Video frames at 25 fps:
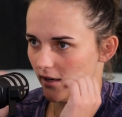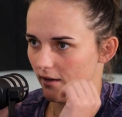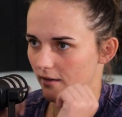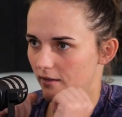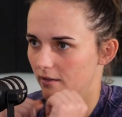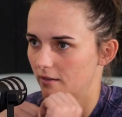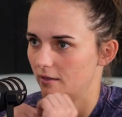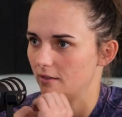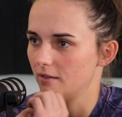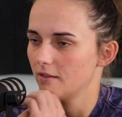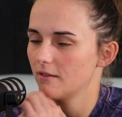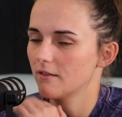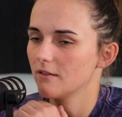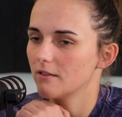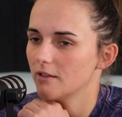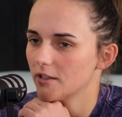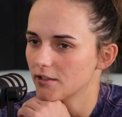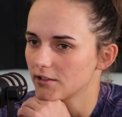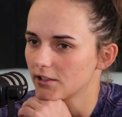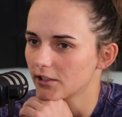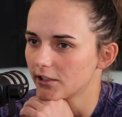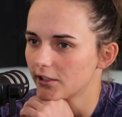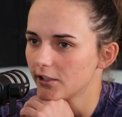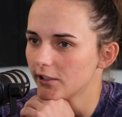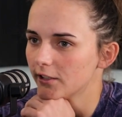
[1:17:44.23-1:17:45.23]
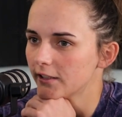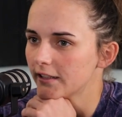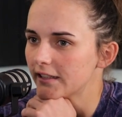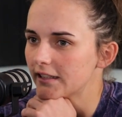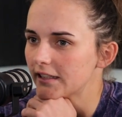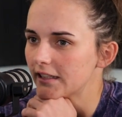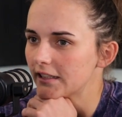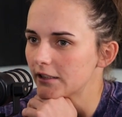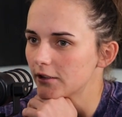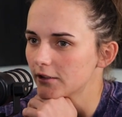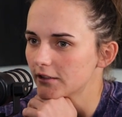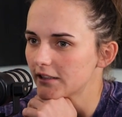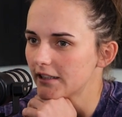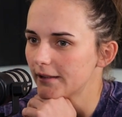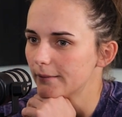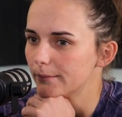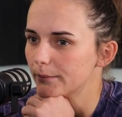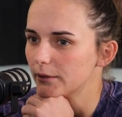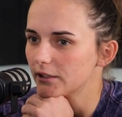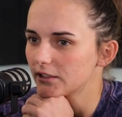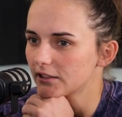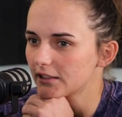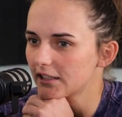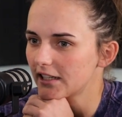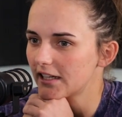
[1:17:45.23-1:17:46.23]
And the security guard on
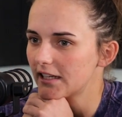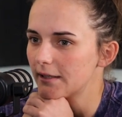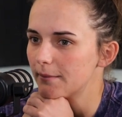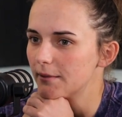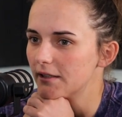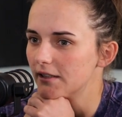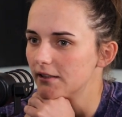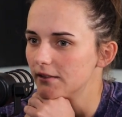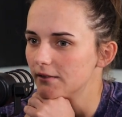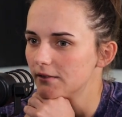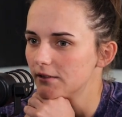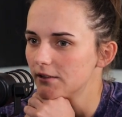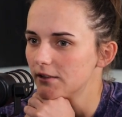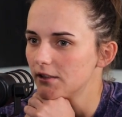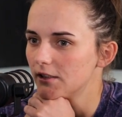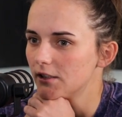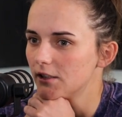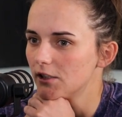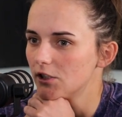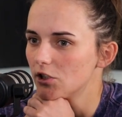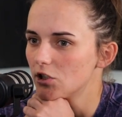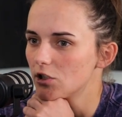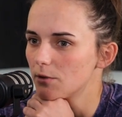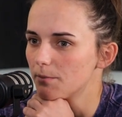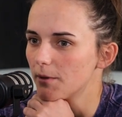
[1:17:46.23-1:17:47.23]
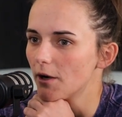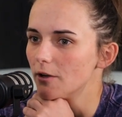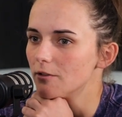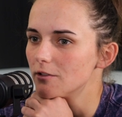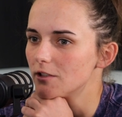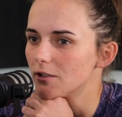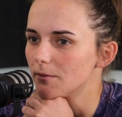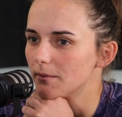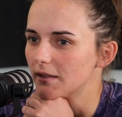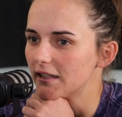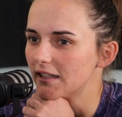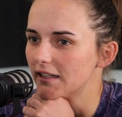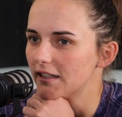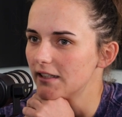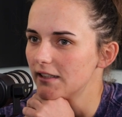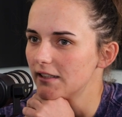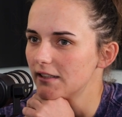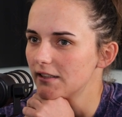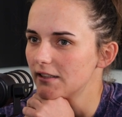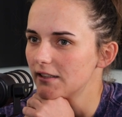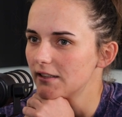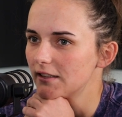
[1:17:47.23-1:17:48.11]
campus came and spoke to me,